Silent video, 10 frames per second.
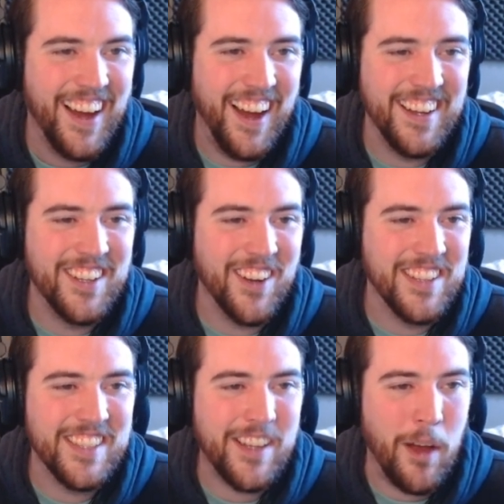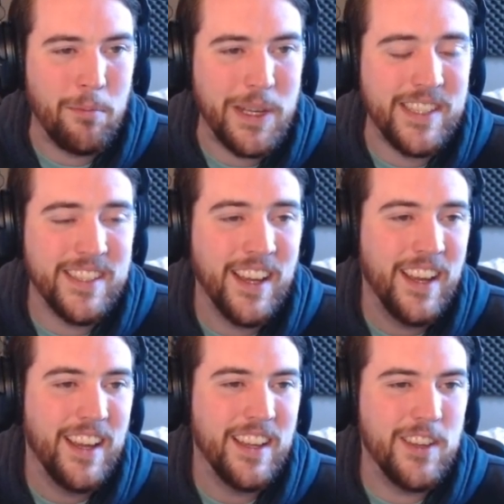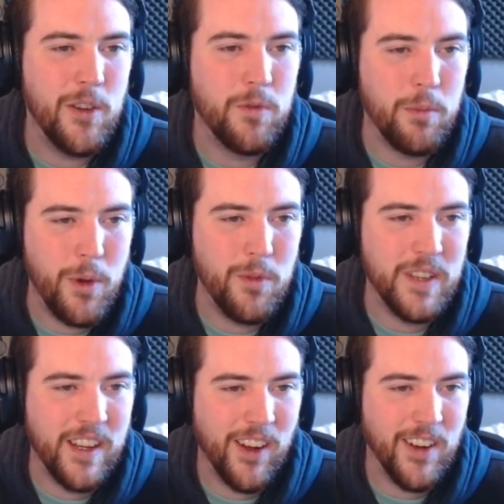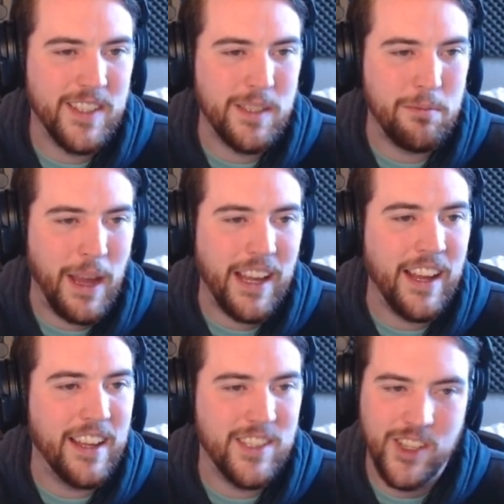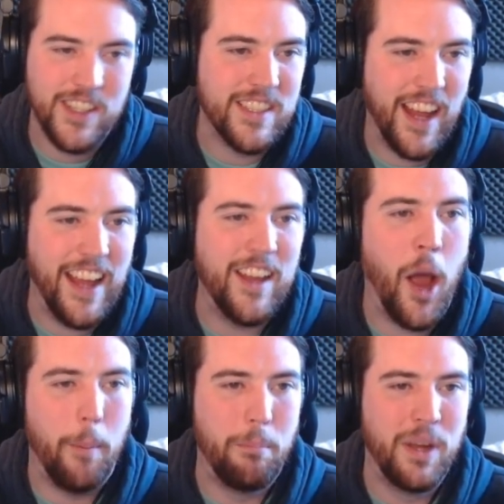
Uncursed compass, You've removed the curse, making it just a cump.